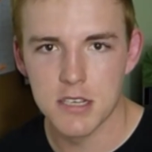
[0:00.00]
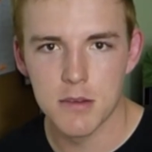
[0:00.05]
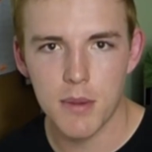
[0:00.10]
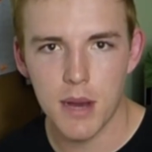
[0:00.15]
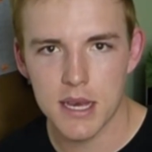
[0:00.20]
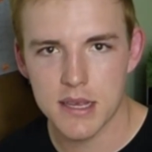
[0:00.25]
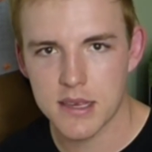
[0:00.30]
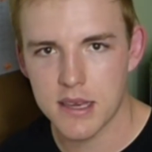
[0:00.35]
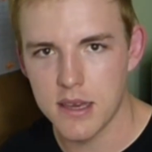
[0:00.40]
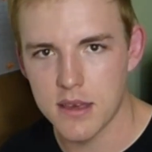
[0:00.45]

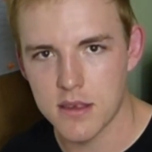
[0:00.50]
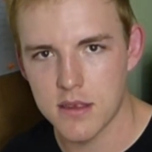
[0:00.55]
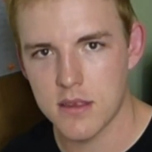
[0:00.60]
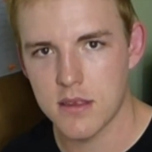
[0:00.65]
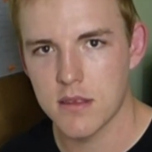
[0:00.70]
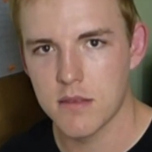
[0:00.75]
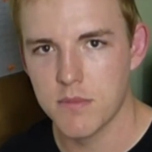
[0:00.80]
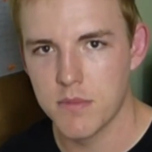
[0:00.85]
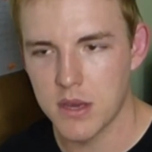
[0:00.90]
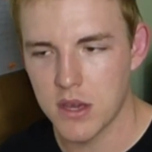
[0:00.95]

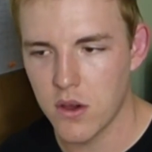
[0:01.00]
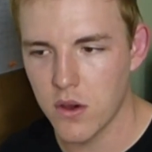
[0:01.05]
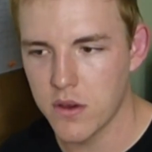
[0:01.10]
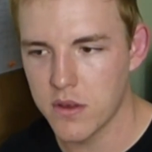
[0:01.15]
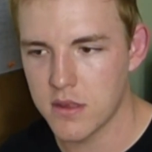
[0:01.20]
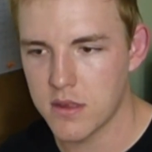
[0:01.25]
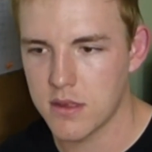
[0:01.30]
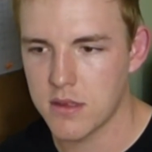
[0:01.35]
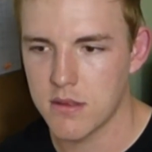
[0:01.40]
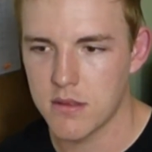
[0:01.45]
Tobuscus,
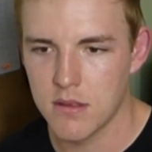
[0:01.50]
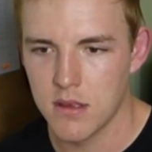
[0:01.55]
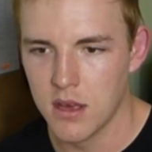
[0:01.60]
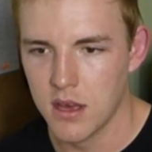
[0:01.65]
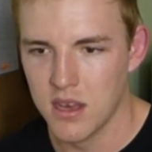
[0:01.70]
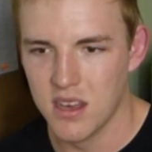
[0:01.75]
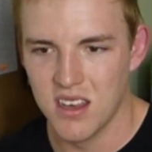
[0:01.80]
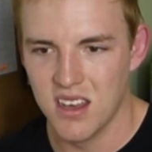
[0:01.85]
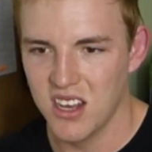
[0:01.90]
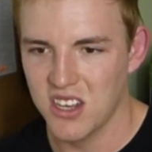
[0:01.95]
because
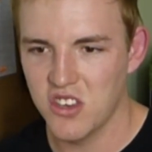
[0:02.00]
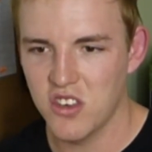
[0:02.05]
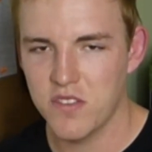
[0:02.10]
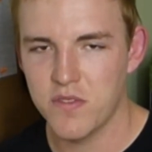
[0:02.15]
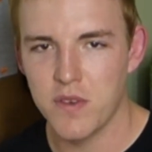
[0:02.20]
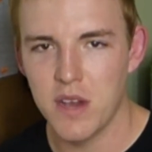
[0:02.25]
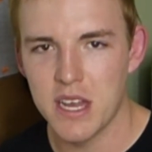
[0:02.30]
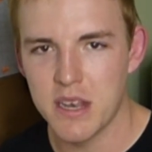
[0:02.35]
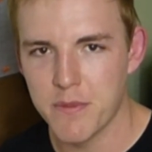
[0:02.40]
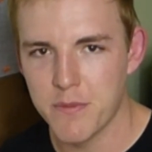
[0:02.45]
I
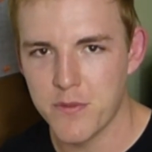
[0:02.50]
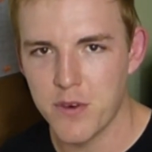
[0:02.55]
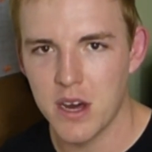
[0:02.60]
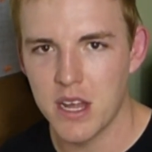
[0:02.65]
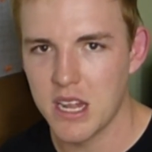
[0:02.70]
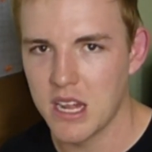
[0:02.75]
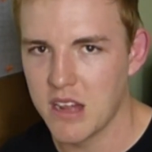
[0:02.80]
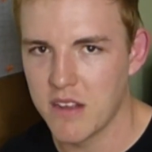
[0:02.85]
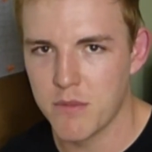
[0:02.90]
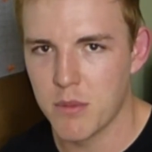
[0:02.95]
just found him
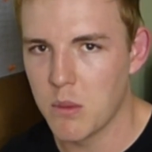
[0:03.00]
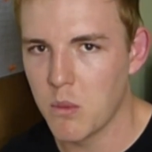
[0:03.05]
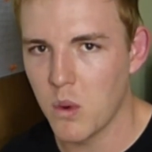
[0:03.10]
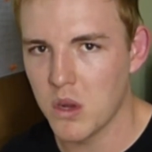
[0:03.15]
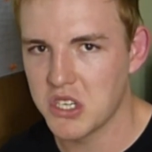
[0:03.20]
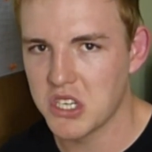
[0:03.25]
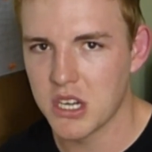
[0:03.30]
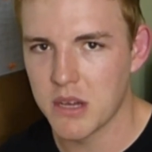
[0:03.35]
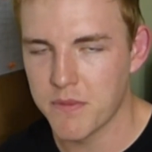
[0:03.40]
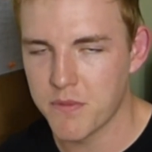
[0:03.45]
funny. I've been
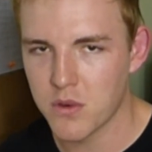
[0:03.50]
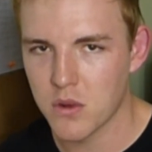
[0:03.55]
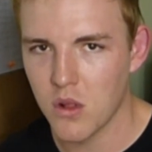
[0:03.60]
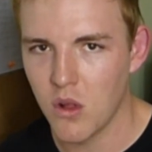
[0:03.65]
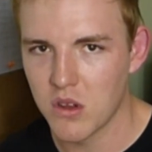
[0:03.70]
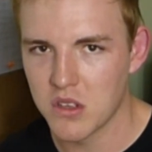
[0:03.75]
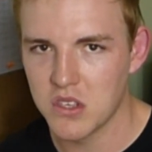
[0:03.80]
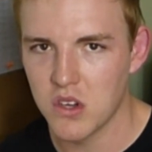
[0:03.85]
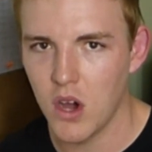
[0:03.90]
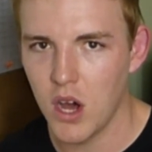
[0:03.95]
watching him for a
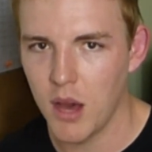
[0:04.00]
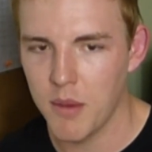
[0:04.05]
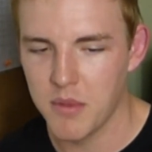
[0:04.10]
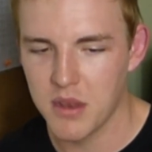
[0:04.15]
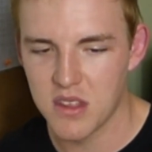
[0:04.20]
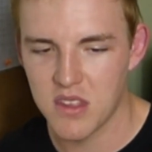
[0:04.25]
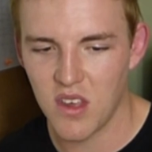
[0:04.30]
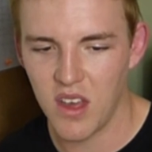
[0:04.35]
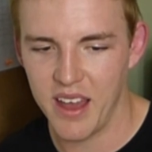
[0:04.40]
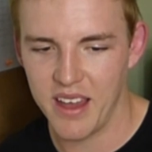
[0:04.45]
long time.
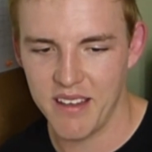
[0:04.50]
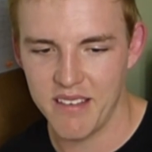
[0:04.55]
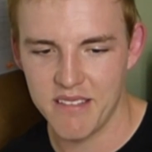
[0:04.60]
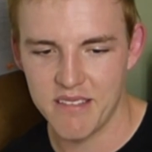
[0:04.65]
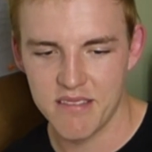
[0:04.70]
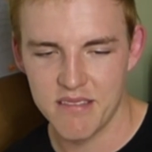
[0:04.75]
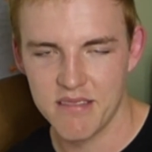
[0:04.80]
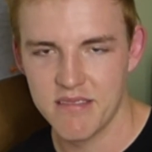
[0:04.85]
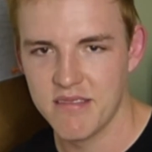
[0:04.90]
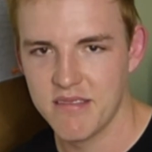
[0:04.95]
It's like,
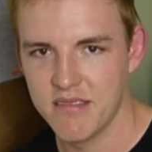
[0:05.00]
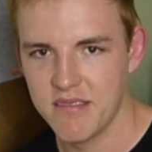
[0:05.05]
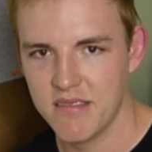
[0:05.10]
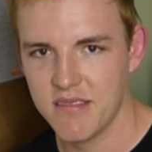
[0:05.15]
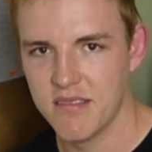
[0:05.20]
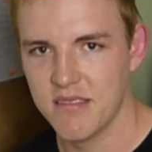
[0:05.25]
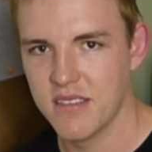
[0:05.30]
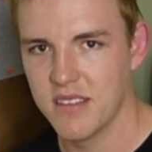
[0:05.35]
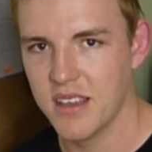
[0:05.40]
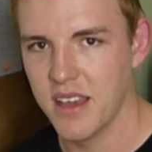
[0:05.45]

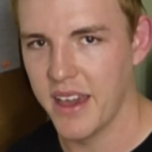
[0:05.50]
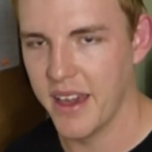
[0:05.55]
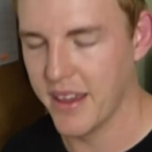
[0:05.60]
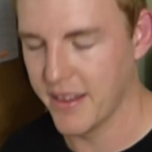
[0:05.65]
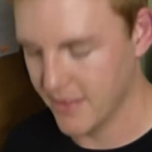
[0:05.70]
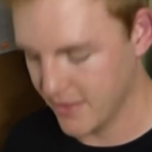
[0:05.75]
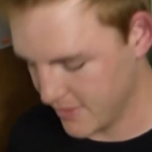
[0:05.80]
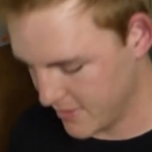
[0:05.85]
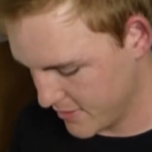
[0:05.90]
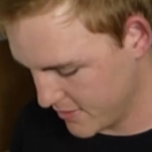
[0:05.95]
yeah,